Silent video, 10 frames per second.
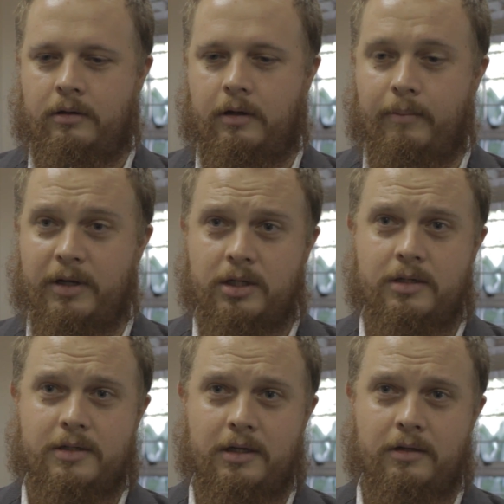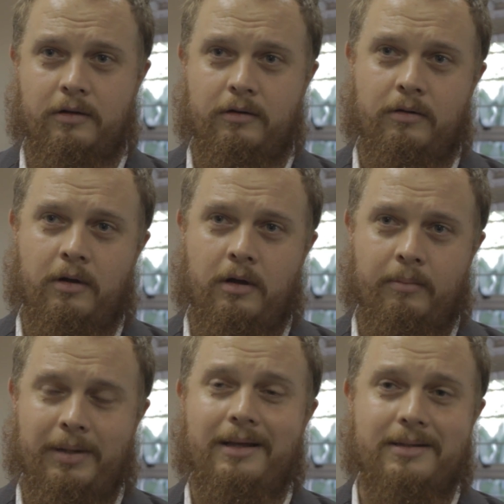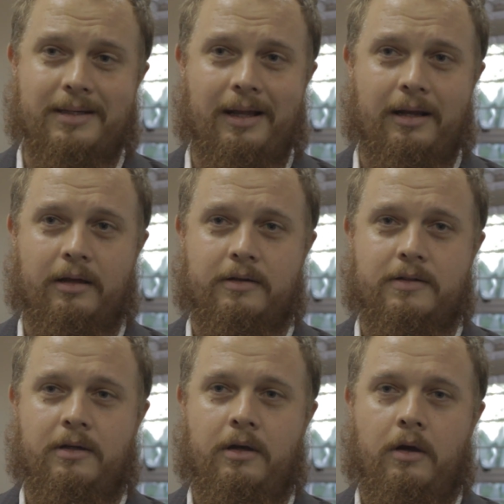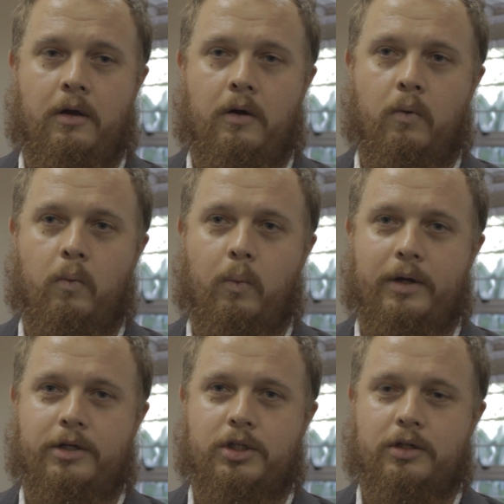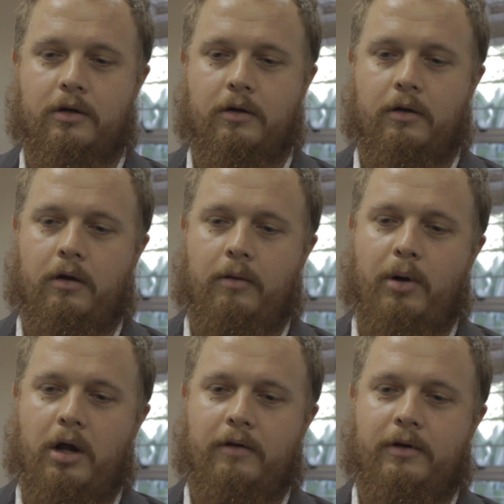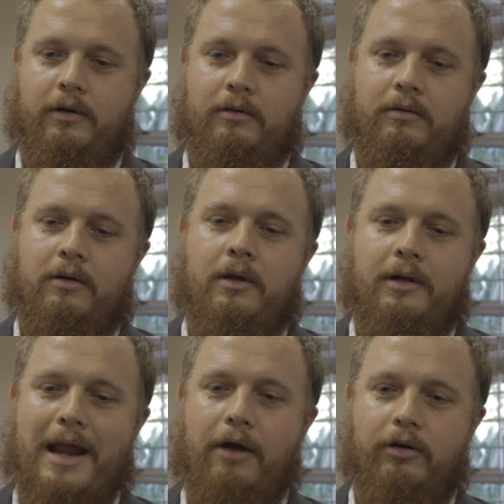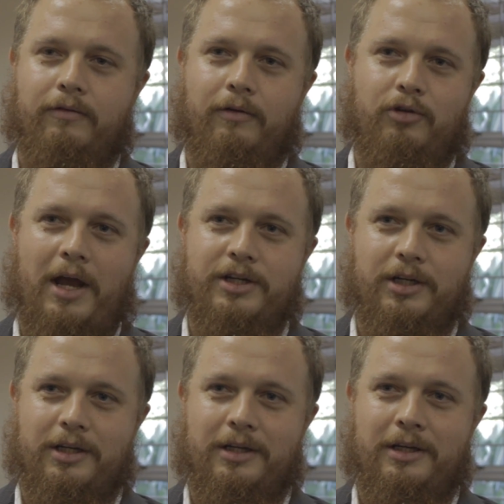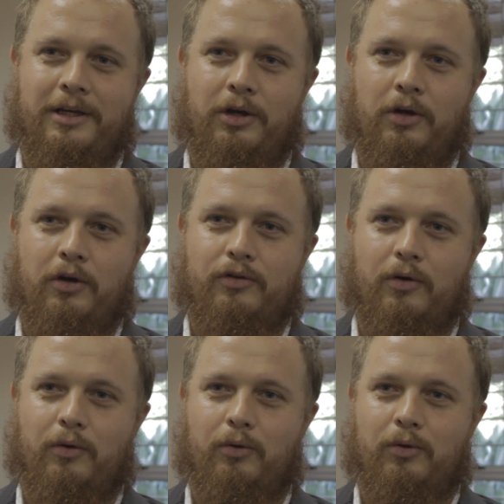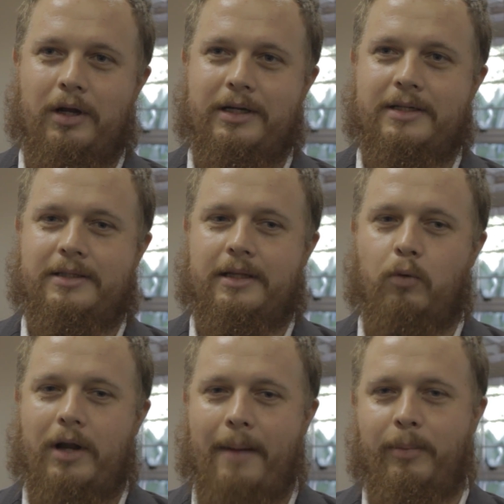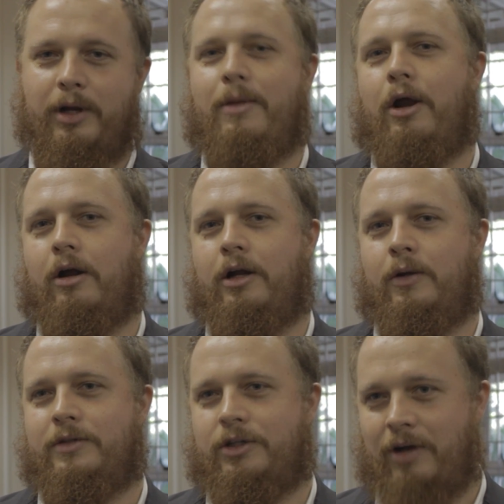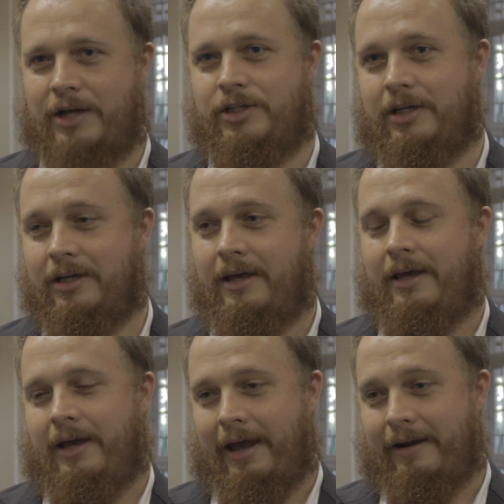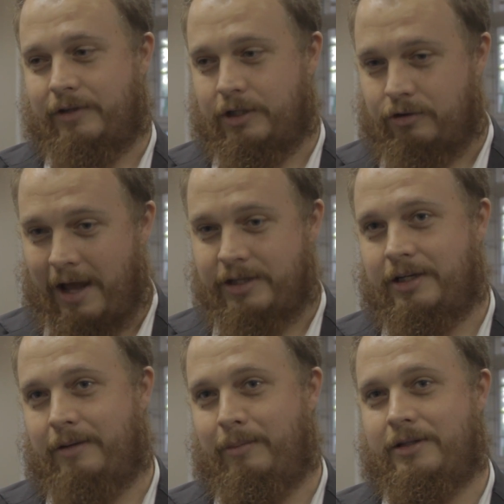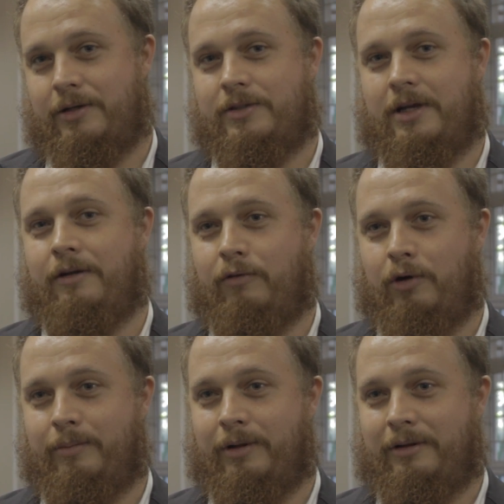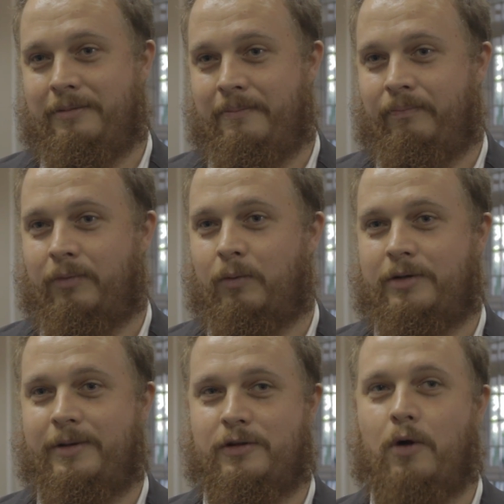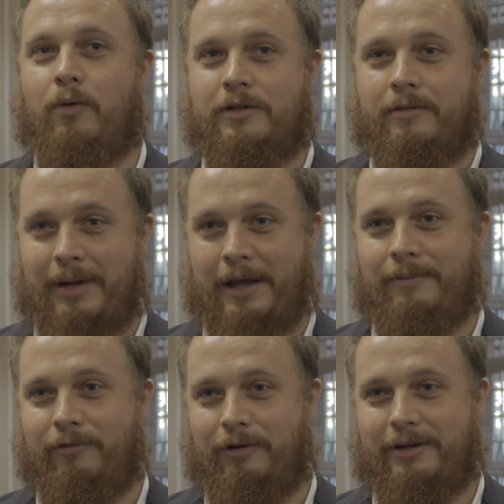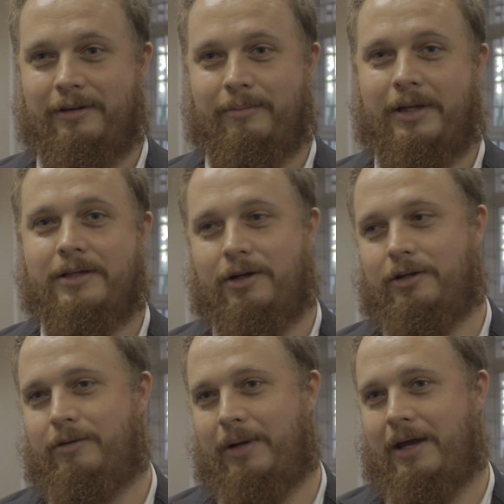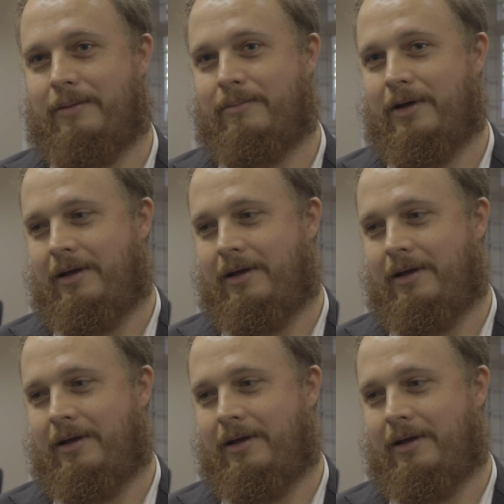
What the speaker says: commissions into police killings, which are part of a narrative of tragedy. So the idea is that what happened at Marikana was a tragedy. And if it's a tragedy, it means it was unavoidable, which means no one's to blame for it. The police aren't to blame,